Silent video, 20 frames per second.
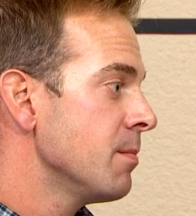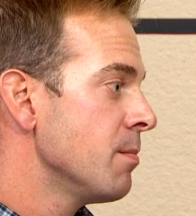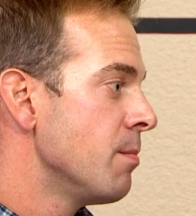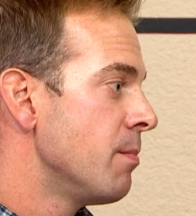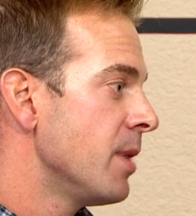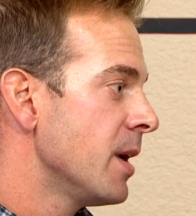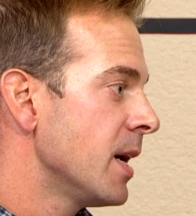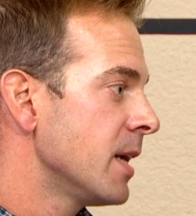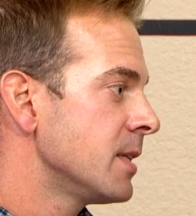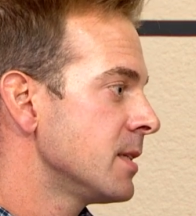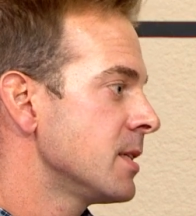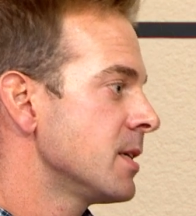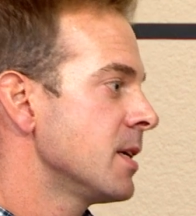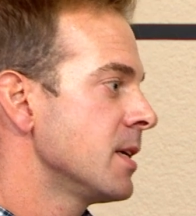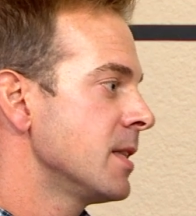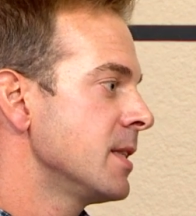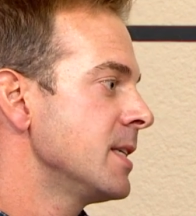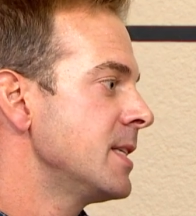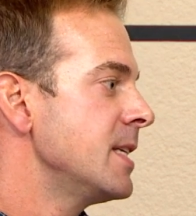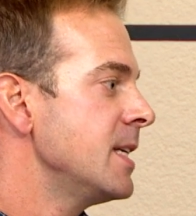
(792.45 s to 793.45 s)
but
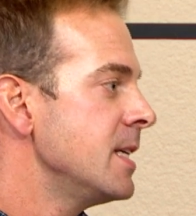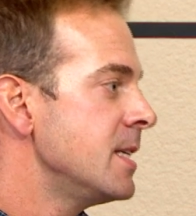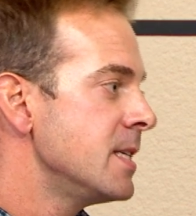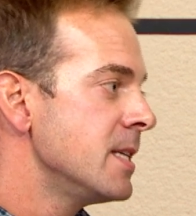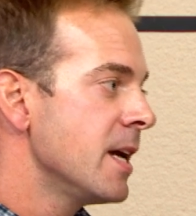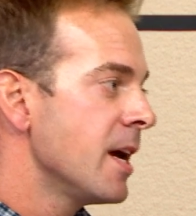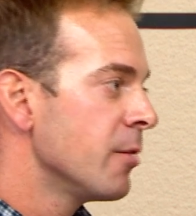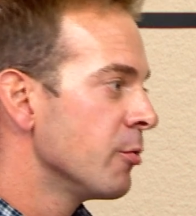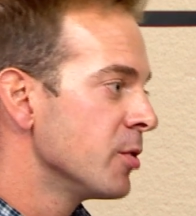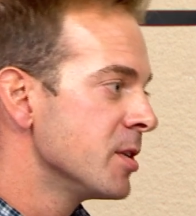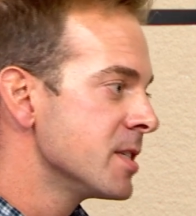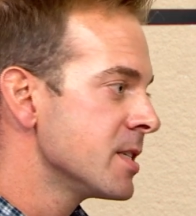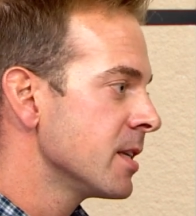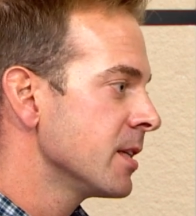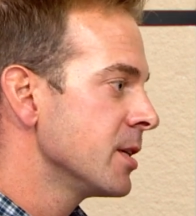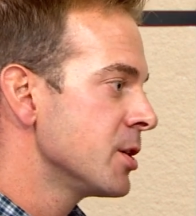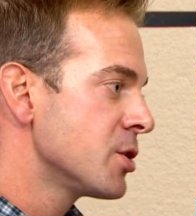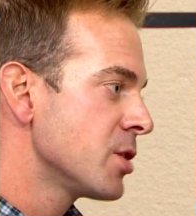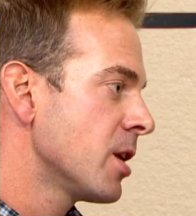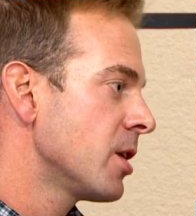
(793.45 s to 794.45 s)
the TTA
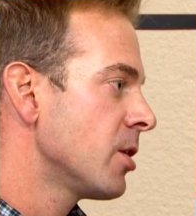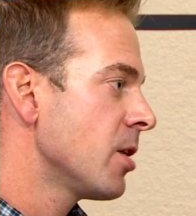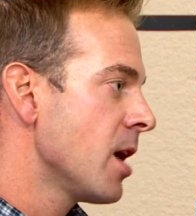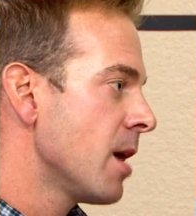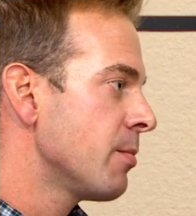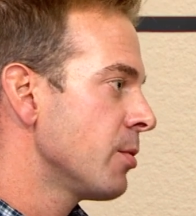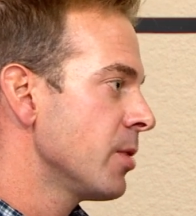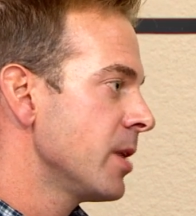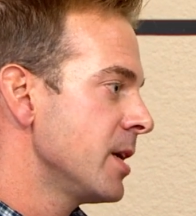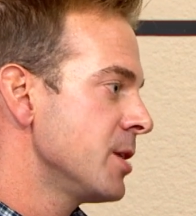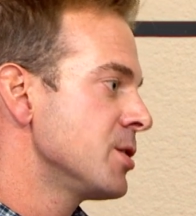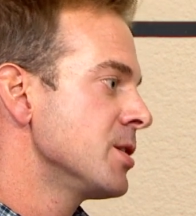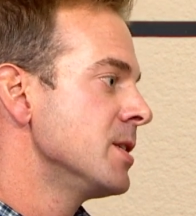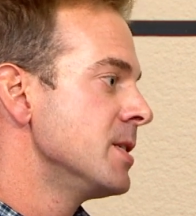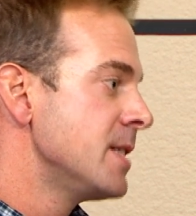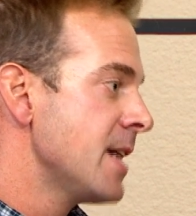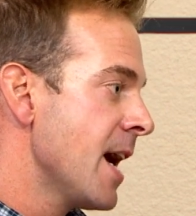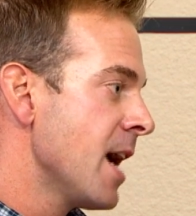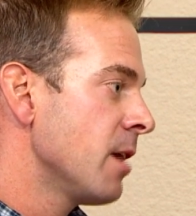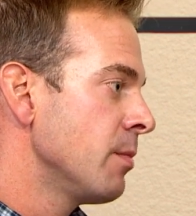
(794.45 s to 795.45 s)
recently shut our operation
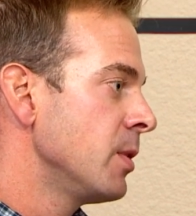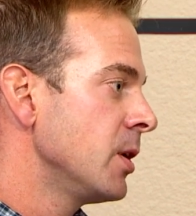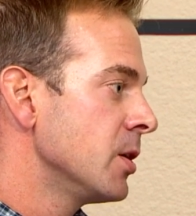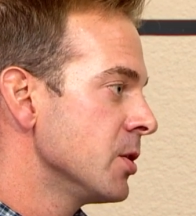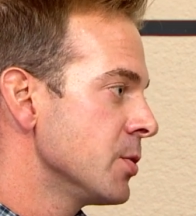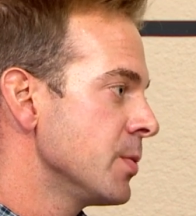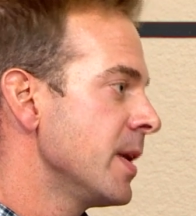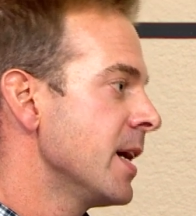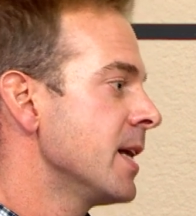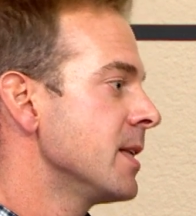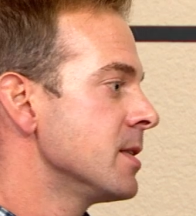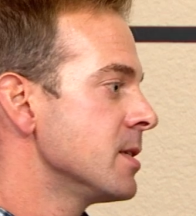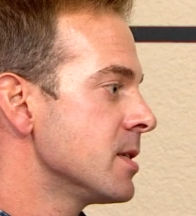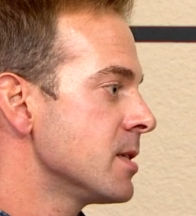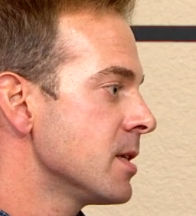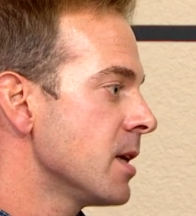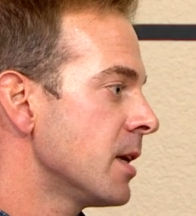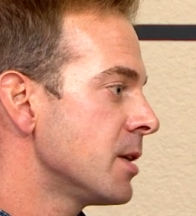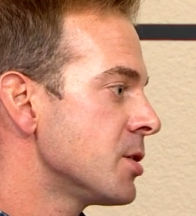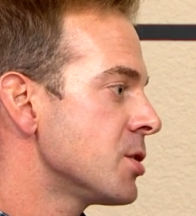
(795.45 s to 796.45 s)
down because we had
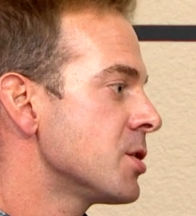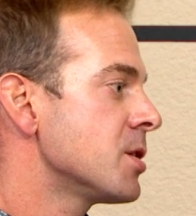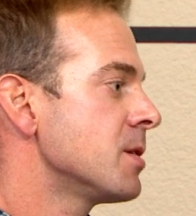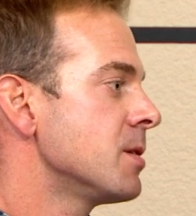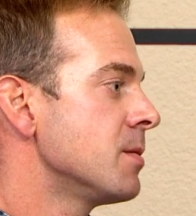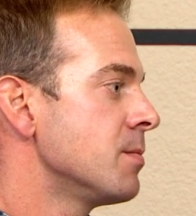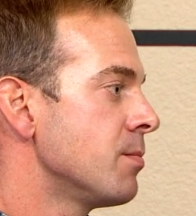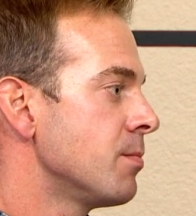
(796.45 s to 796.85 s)
such